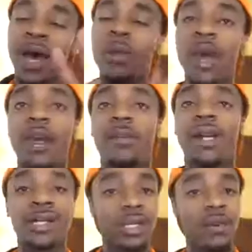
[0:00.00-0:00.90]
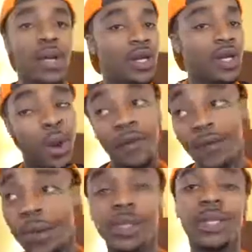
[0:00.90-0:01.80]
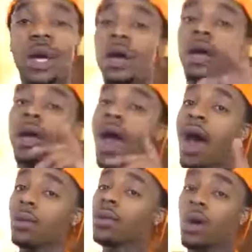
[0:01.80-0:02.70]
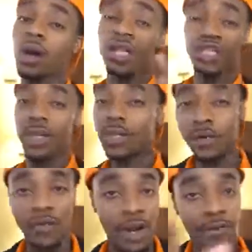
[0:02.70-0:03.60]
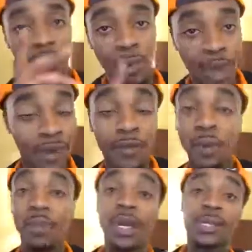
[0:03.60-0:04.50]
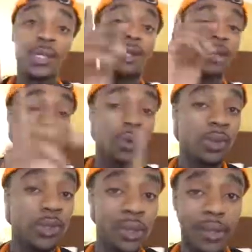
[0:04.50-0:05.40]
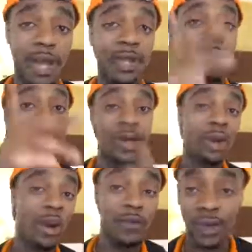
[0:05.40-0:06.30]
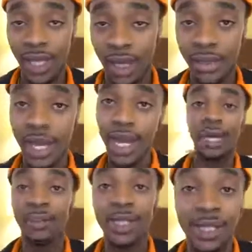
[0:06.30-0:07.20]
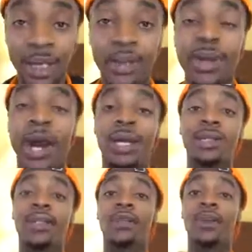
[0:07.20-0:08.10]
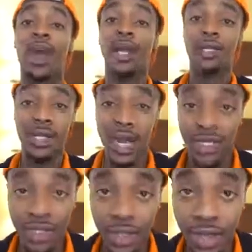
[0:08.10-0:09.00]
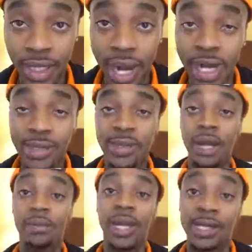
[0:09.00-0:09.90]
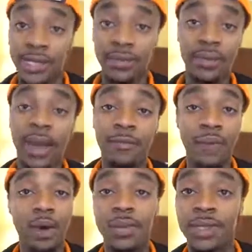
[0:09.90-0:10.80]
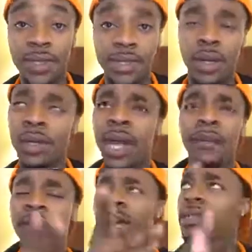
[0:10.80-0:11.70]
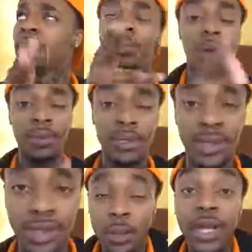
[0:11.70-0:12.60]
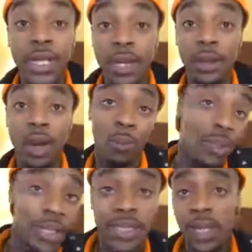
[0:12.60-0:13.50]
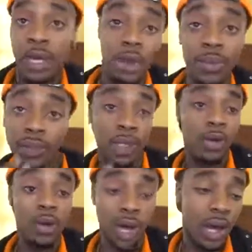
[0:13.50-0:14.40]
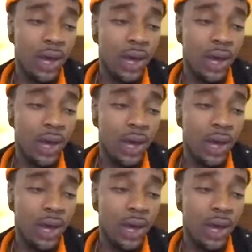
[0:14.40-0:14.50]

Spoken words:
By the way, everybody, disclaimer, no influence to y'all. Alcohol and drugs are very, very bad for the brain cells. Don't do them, man. You're better off without that. And I'm just telling you guys this for educational and nice life purposes, or life lesson purposes. We did a little pre-turn up, you know.